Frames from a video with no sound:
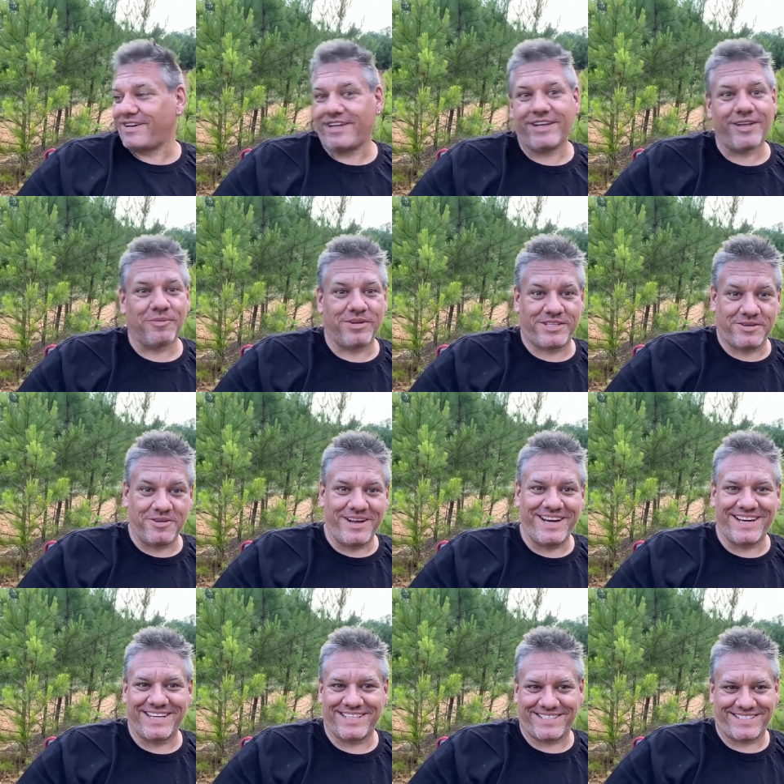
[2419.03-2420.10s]
hill between
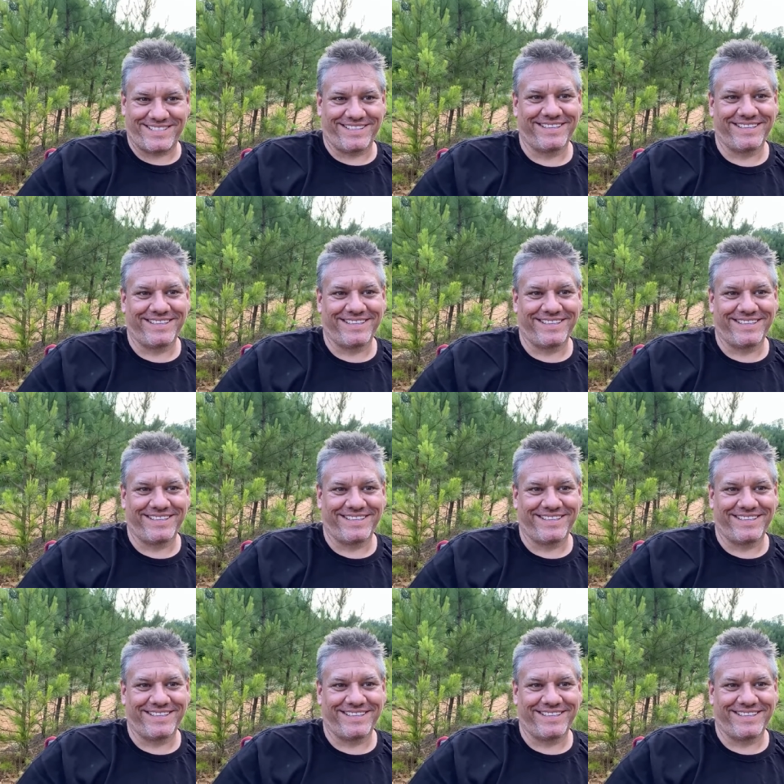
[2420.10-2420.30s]
us.